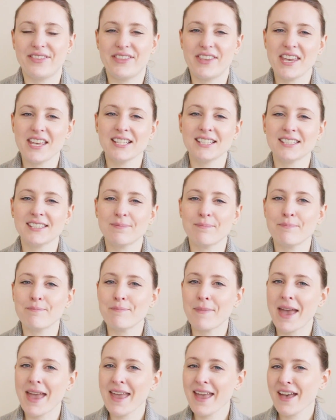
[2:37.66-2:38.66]
This
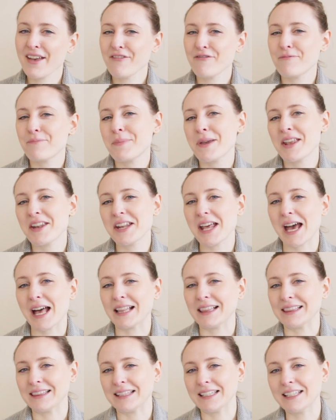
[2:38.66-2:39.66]
may have been
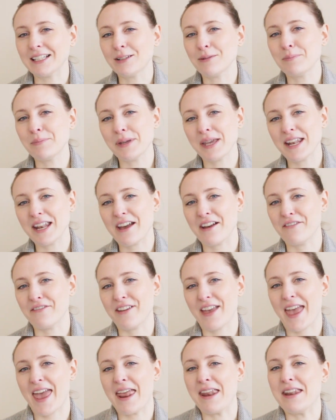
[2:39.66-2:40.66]
a little bit of
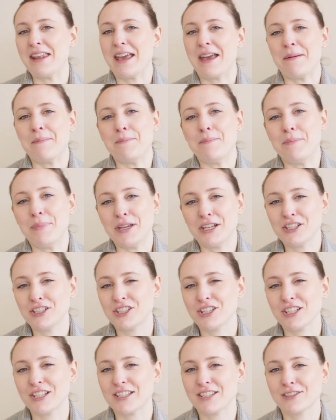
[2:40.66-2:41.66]
an
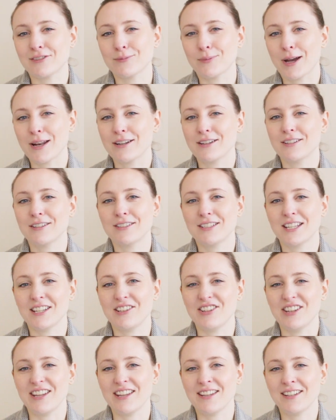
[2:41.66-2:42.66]
ambitious sweater to
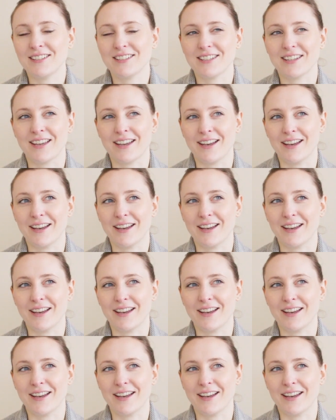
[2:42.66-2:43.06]
knit,